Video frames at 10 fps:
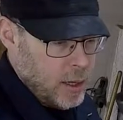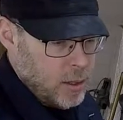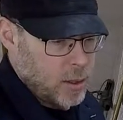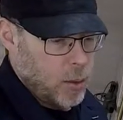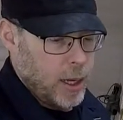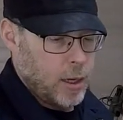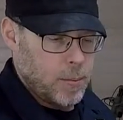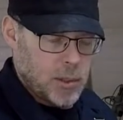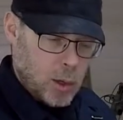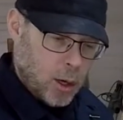So it
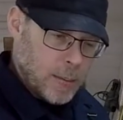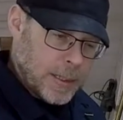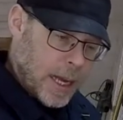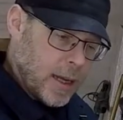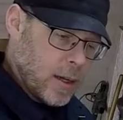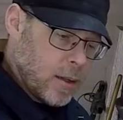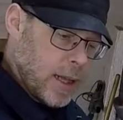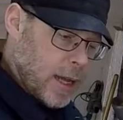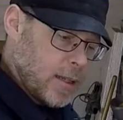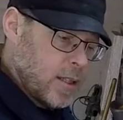absorbs that
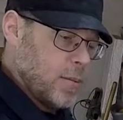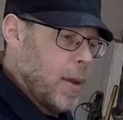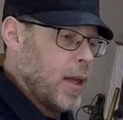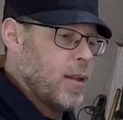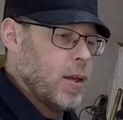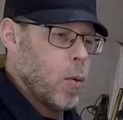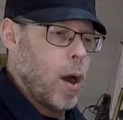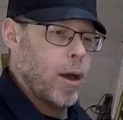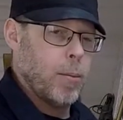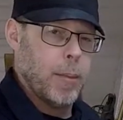cement and
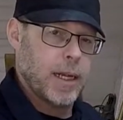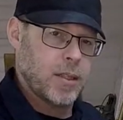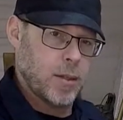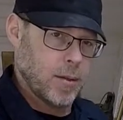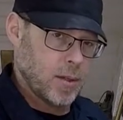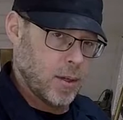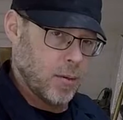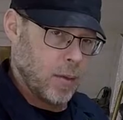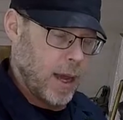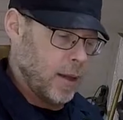water mixture so
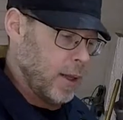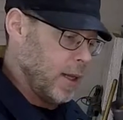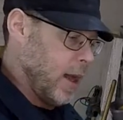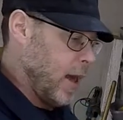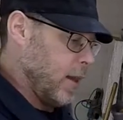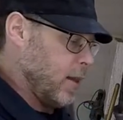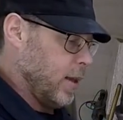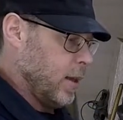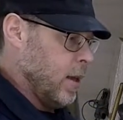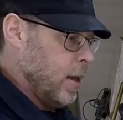readily that
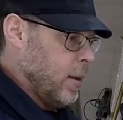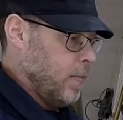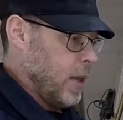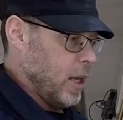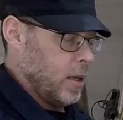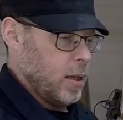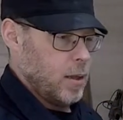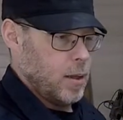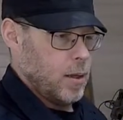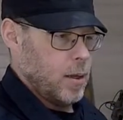
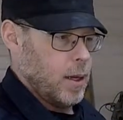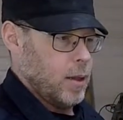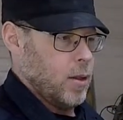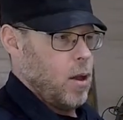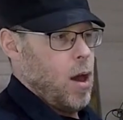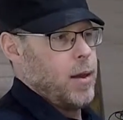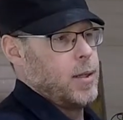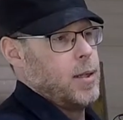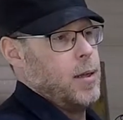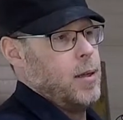it
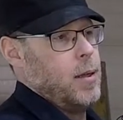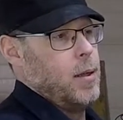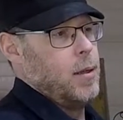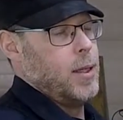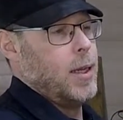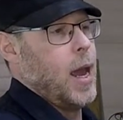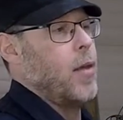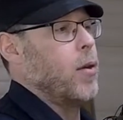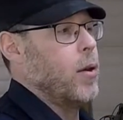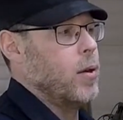locks
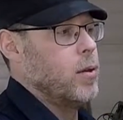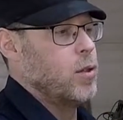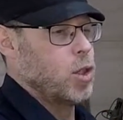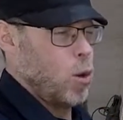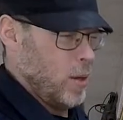together so